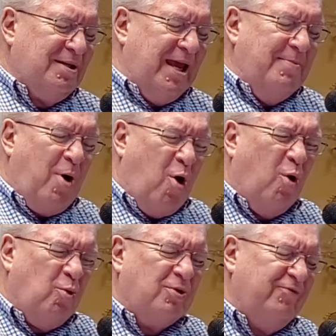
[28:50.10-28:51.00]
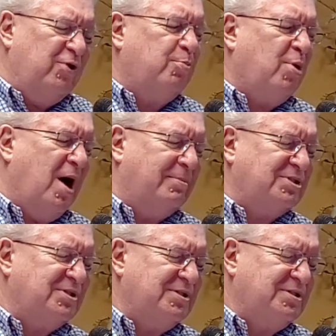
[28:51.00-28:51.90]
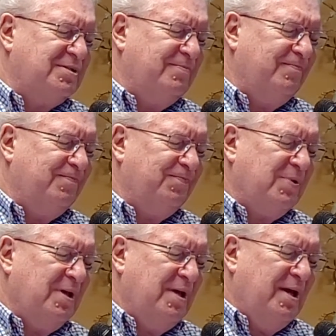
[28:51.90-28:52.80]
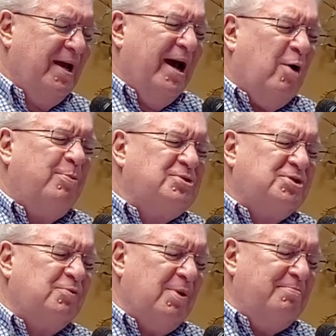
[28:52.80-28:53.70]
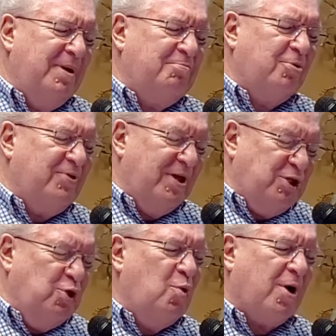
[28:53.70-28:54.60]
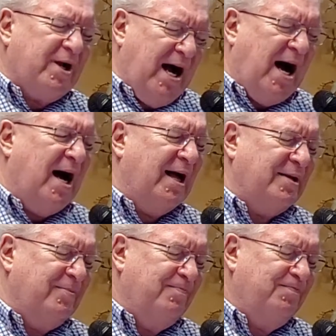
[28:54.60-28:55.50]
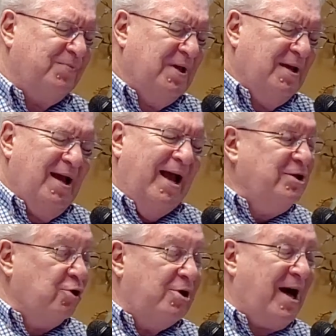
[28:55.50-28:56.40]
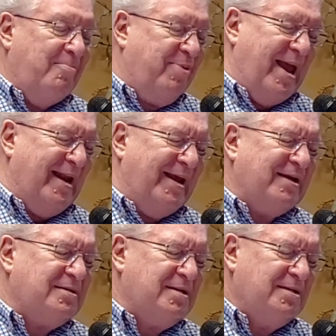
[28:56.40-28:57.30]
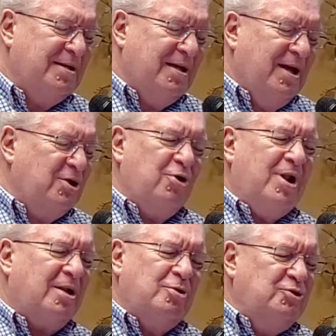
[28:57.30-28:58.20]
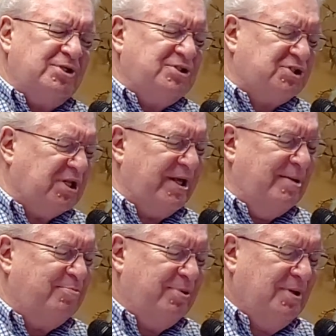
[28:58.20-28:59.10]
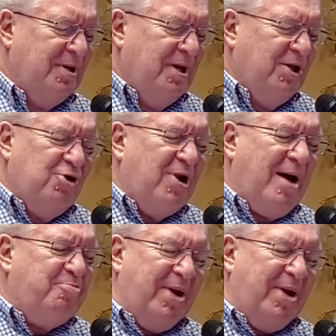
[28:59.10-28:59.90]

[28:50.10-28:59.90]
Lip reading: keep hold of your promises. Help us to remember that you are God, and you're not panicked. You're not losing sleep. You're not